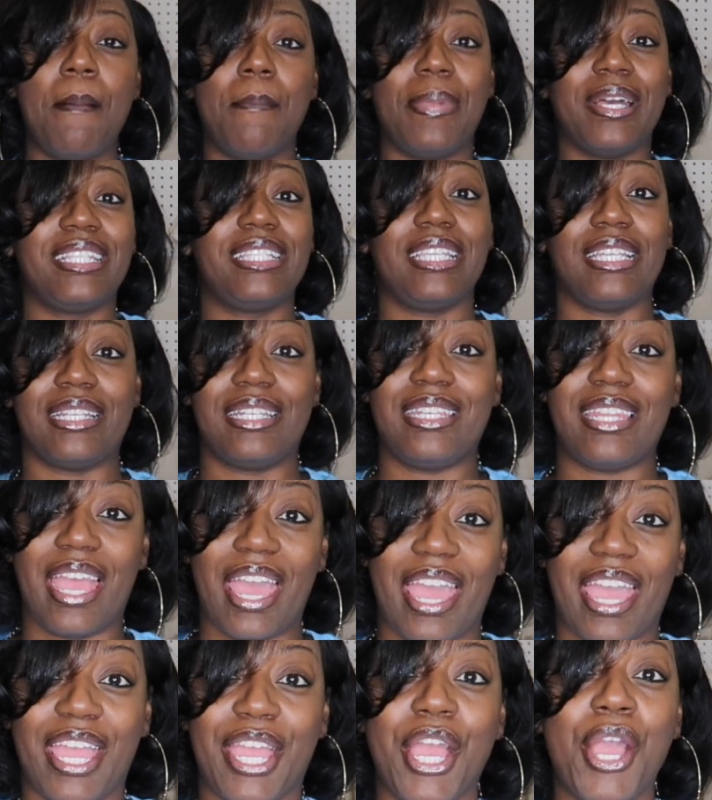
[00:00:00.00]
But
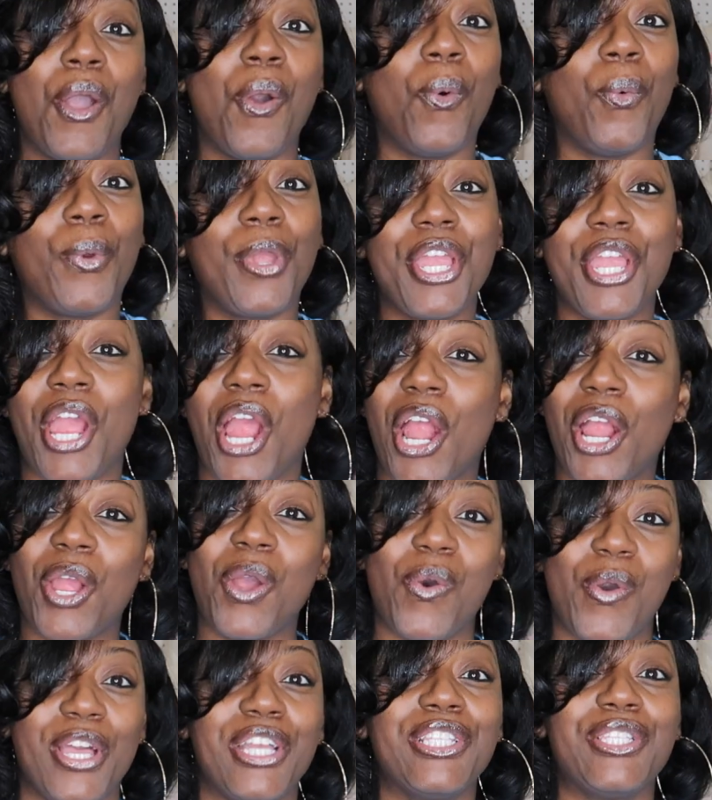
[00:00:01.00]
today we are
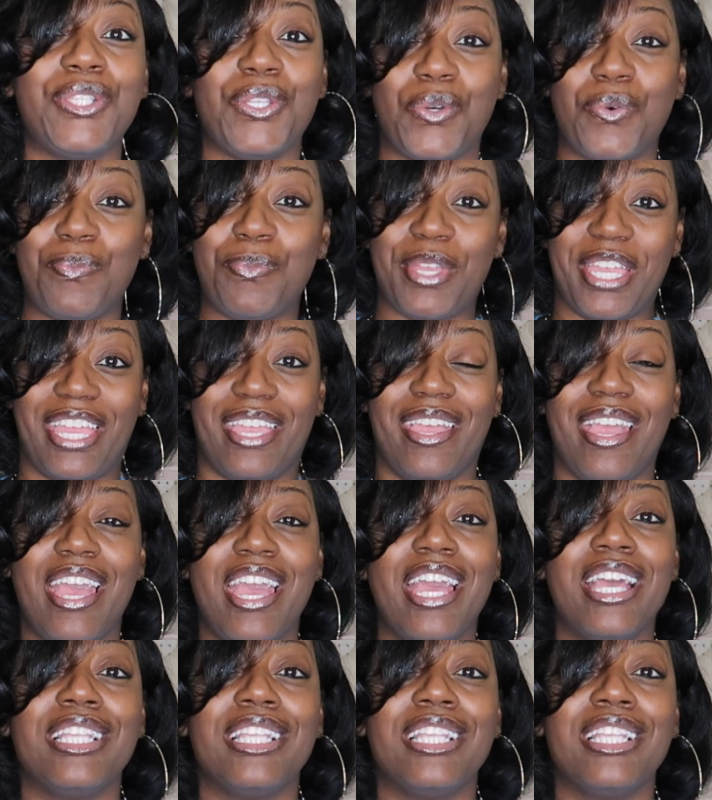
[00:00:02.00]
going to be